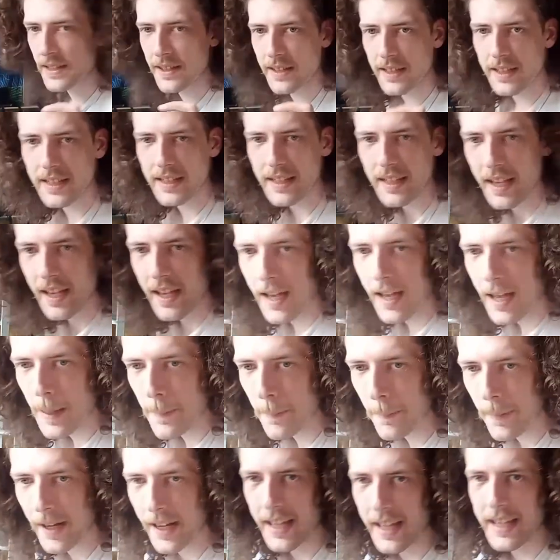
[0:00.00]
like
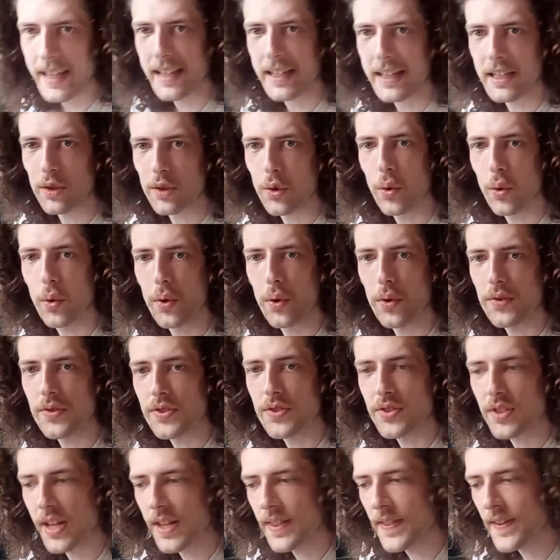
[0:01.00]
playing
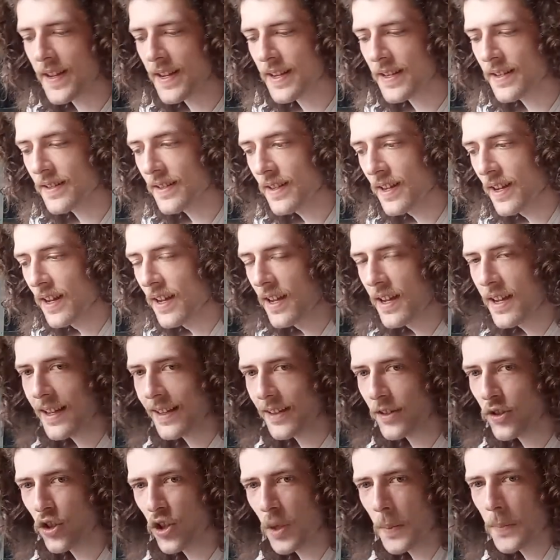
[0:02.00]
chords and then
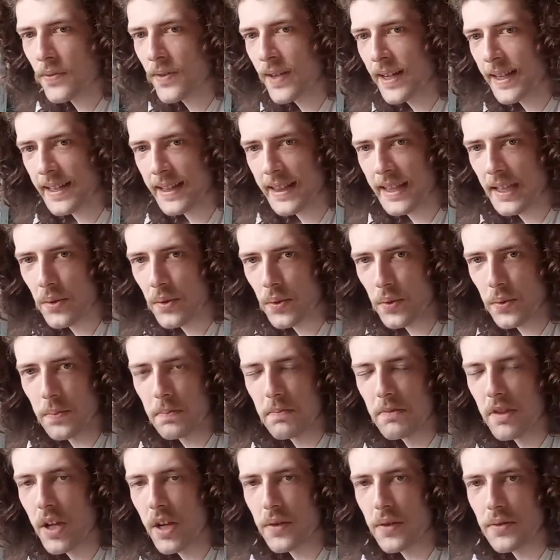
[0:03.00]
incorporating little
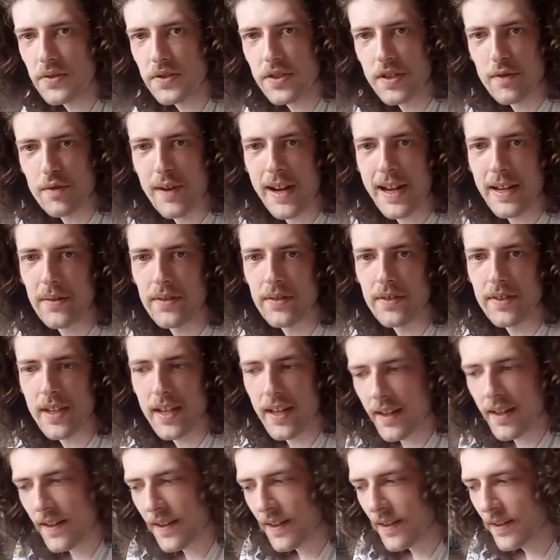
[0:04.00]
notes around
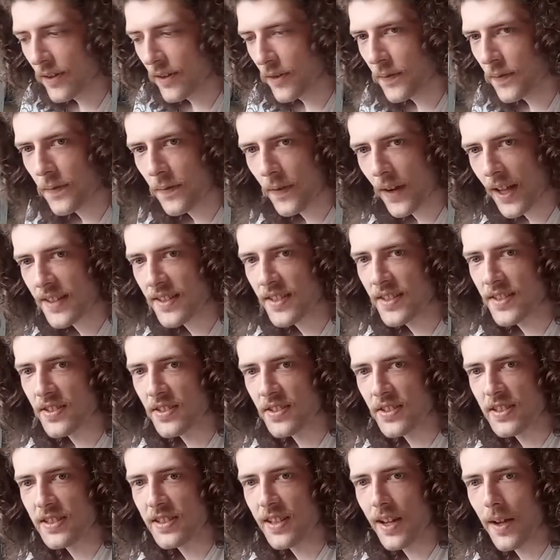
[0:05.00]
it, little flutters
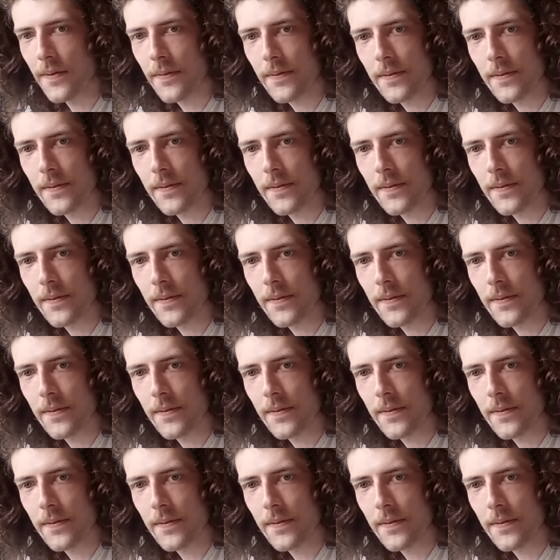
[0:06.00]
and stuff?